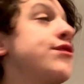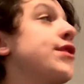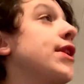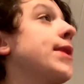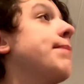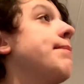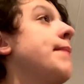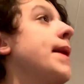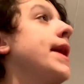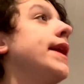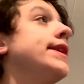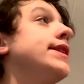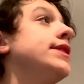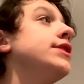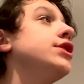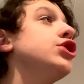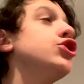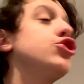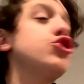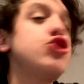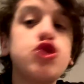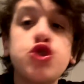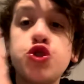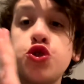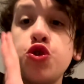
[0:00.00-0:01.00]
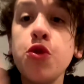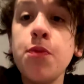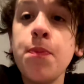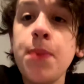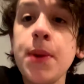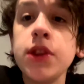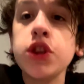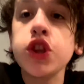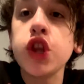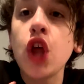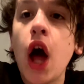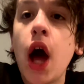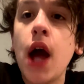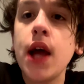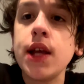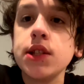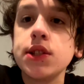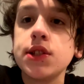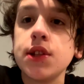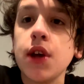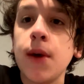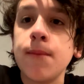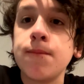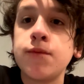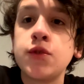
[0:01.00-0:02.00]
like making these stupid
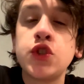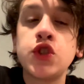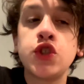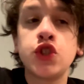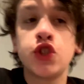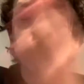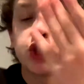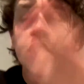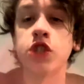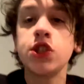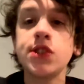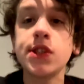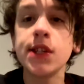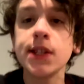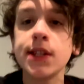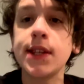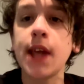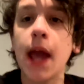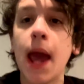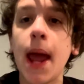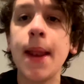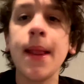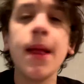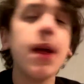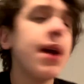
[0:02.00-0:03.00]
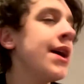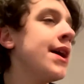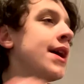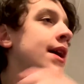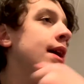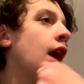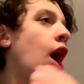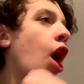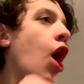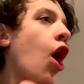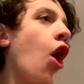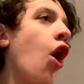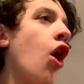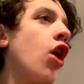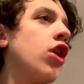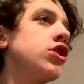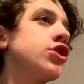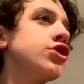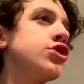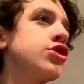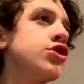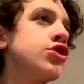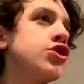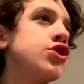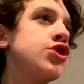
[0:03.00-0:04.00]
lies up just to get
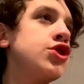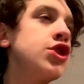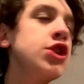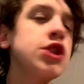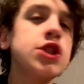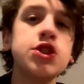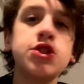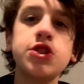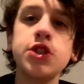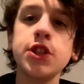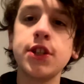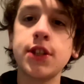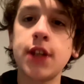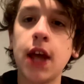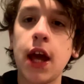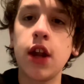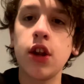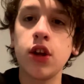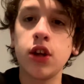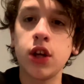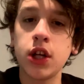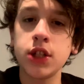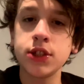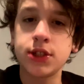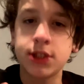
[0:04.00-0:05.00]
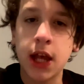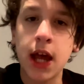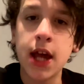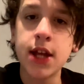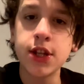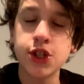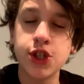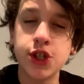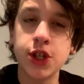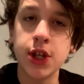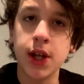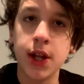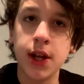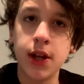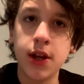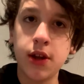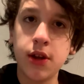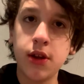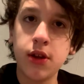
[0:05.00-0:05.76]
just to get attention.